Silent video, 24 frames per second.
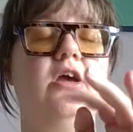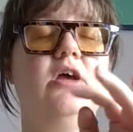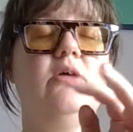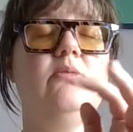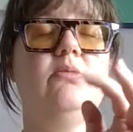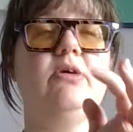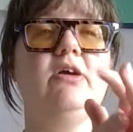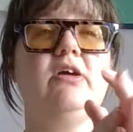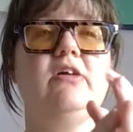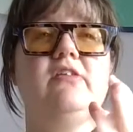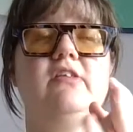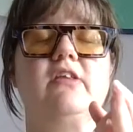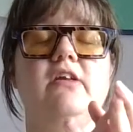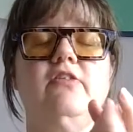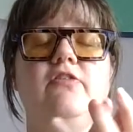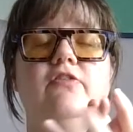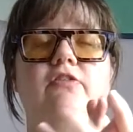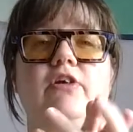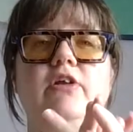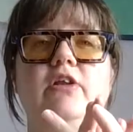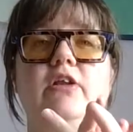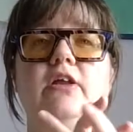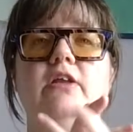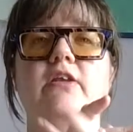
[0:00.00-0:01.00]
because they
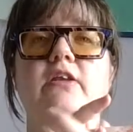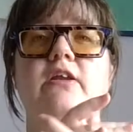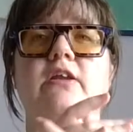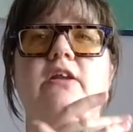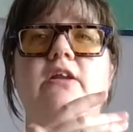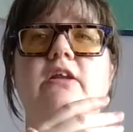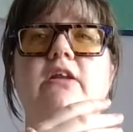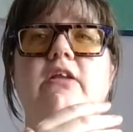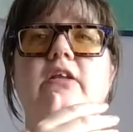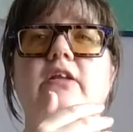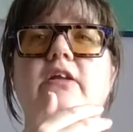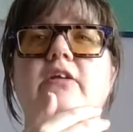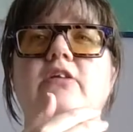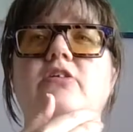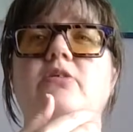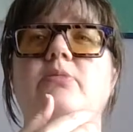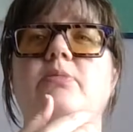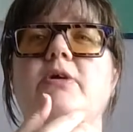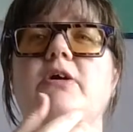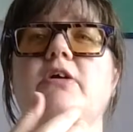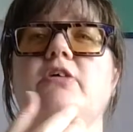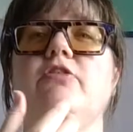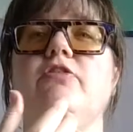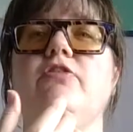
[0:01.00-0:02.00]
feel like they need a little
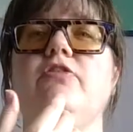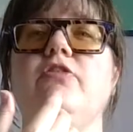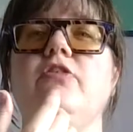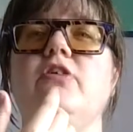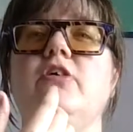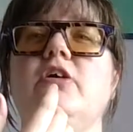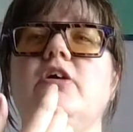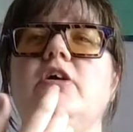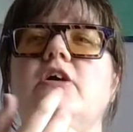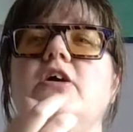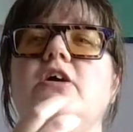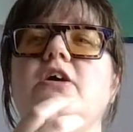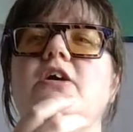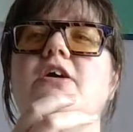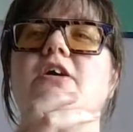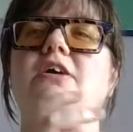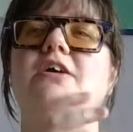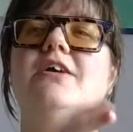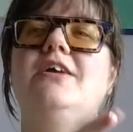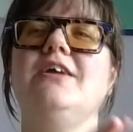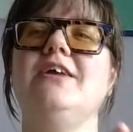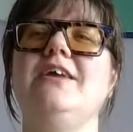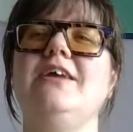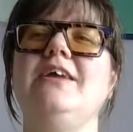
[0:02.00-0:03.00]
bit of
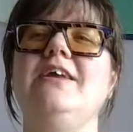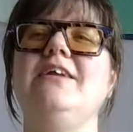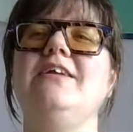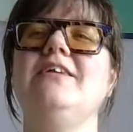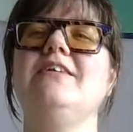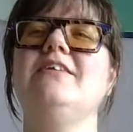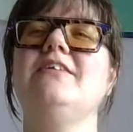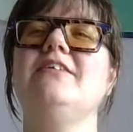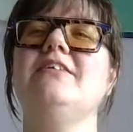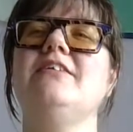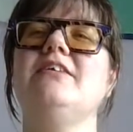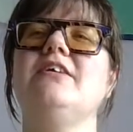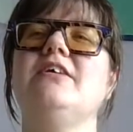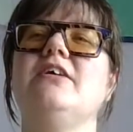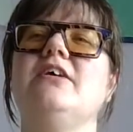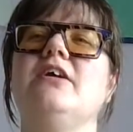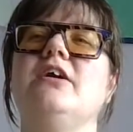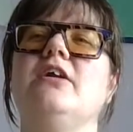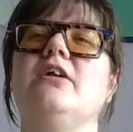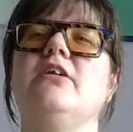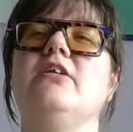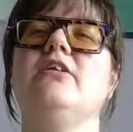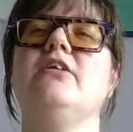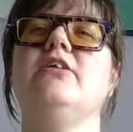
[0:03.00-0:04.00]
heat
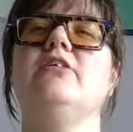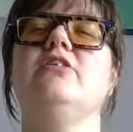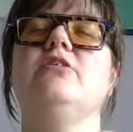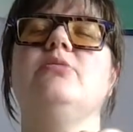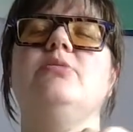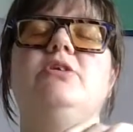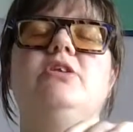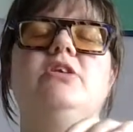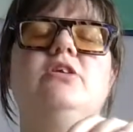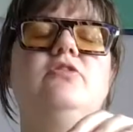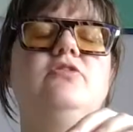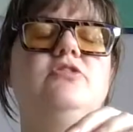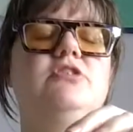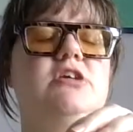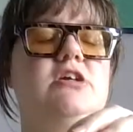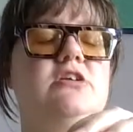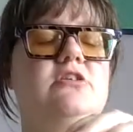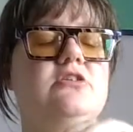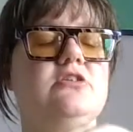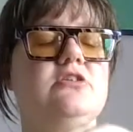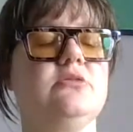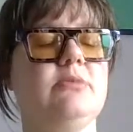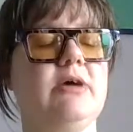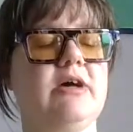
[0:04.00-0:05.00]
and a little bit of
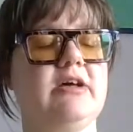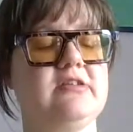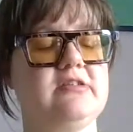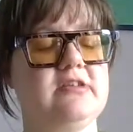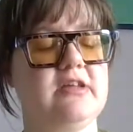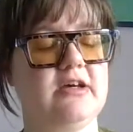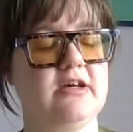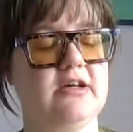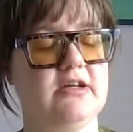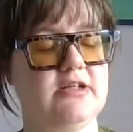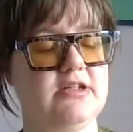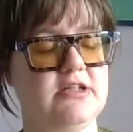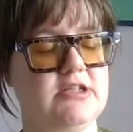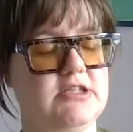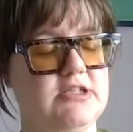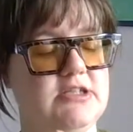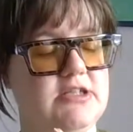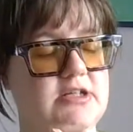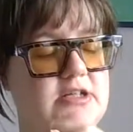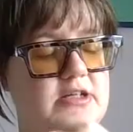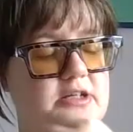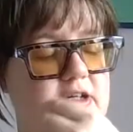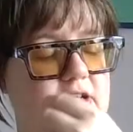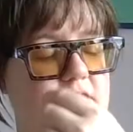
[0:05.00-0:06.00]
gentle massage.
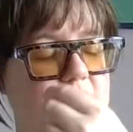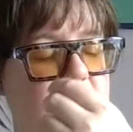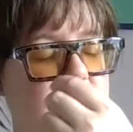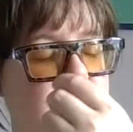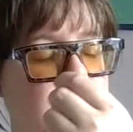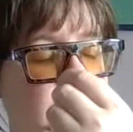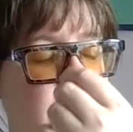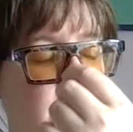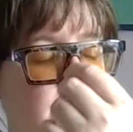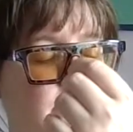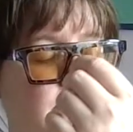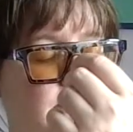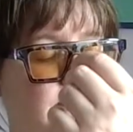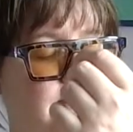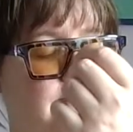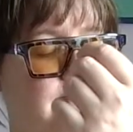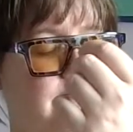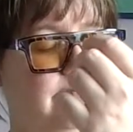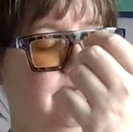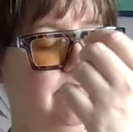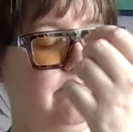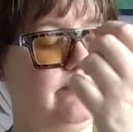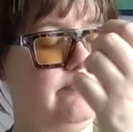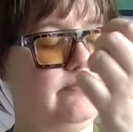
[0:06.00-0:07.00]

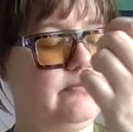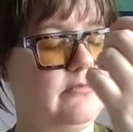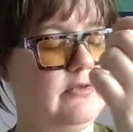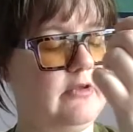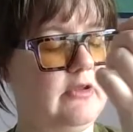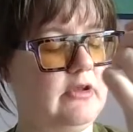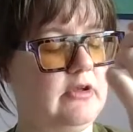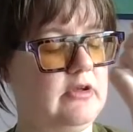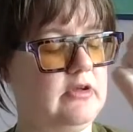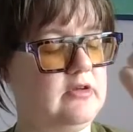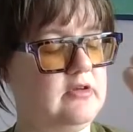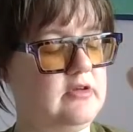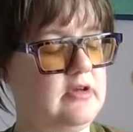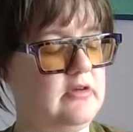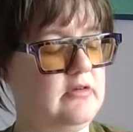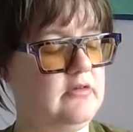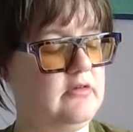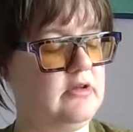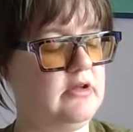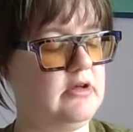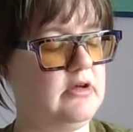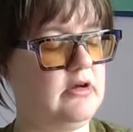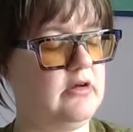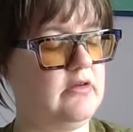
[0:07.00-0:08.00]
And down
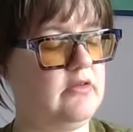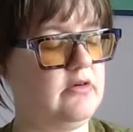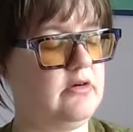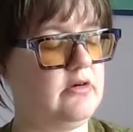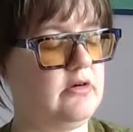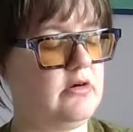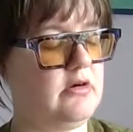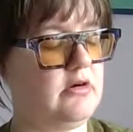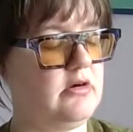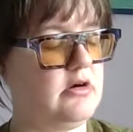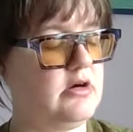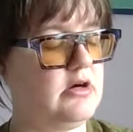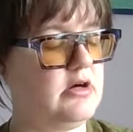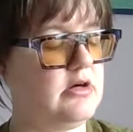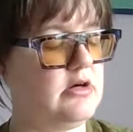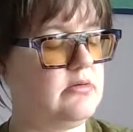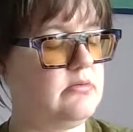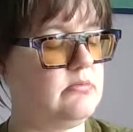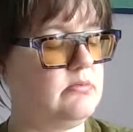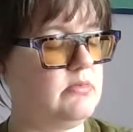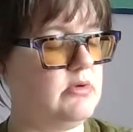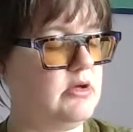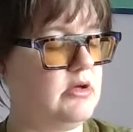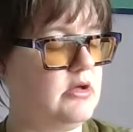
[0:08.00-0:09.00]
the other
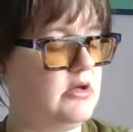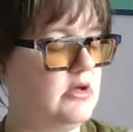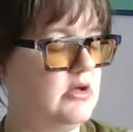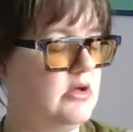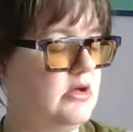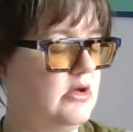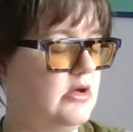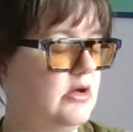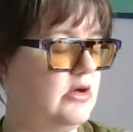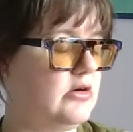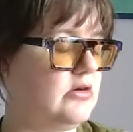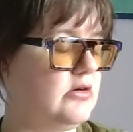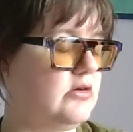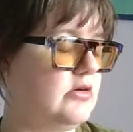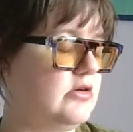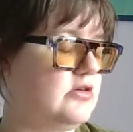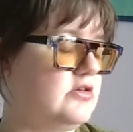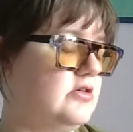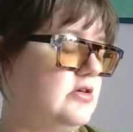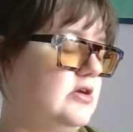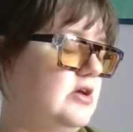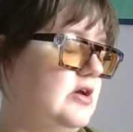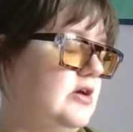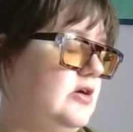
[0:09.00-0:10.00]
arm, across
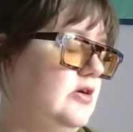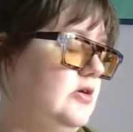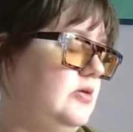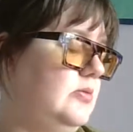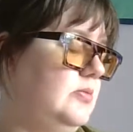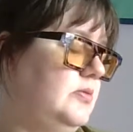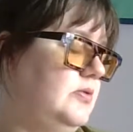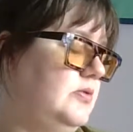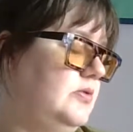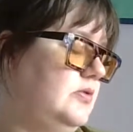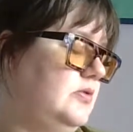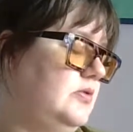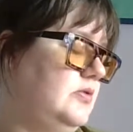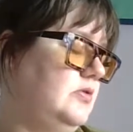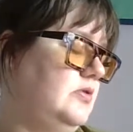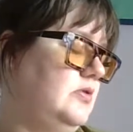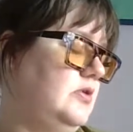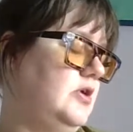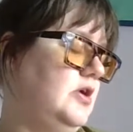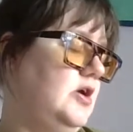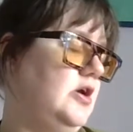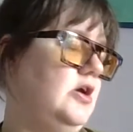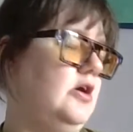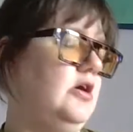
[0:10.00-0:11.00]
our elbow,
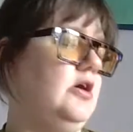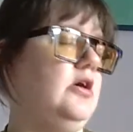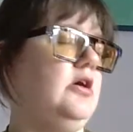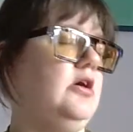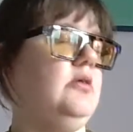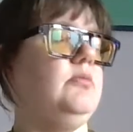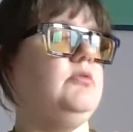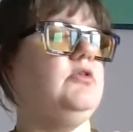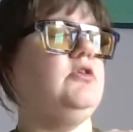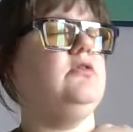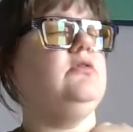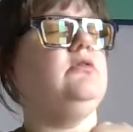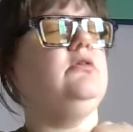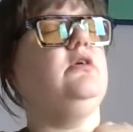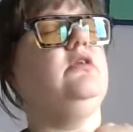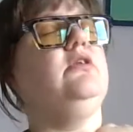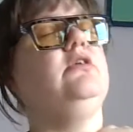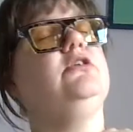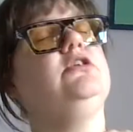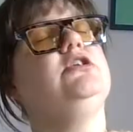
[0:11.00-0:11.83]
up to our other